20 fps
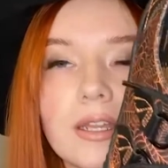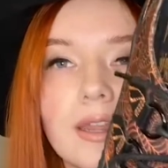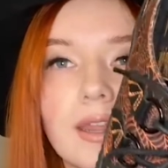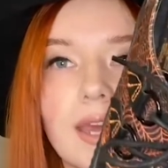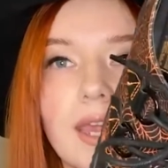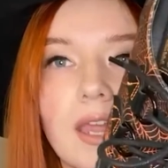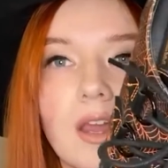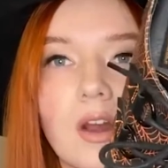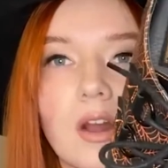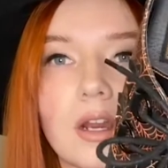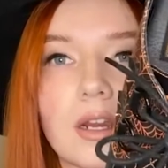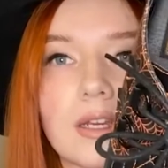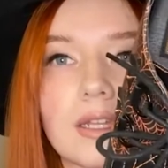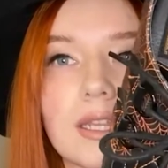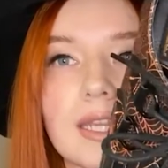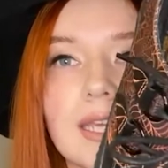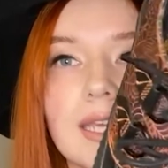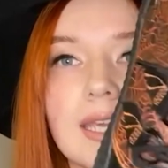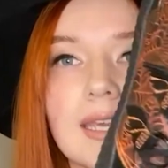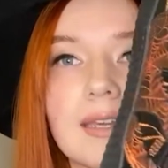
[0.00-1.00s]
They are
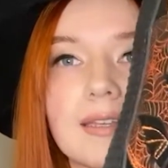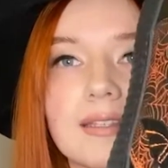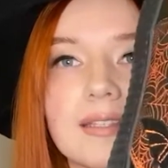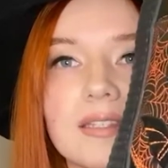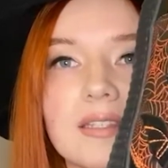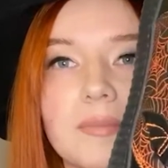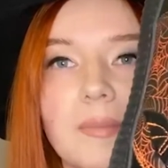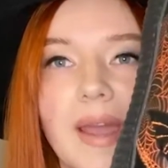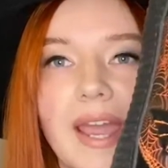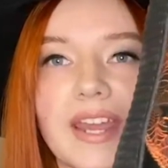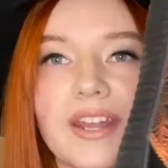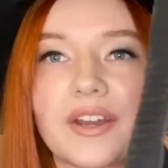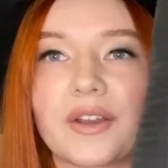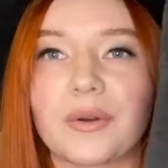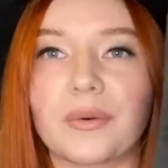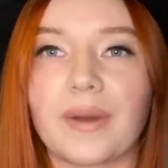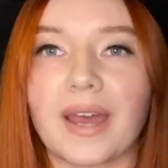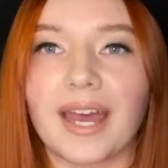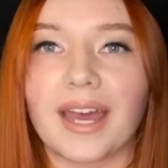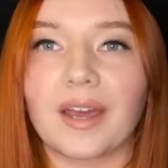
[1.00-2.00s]
the spider
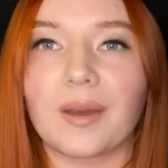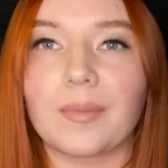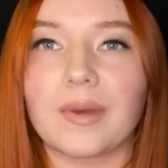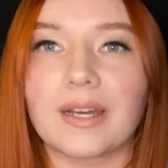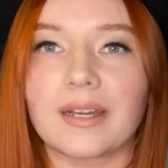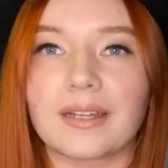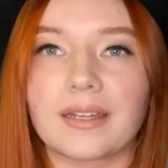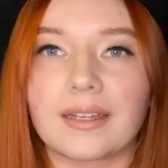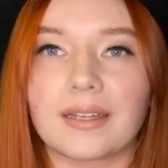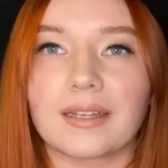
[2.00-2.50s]
web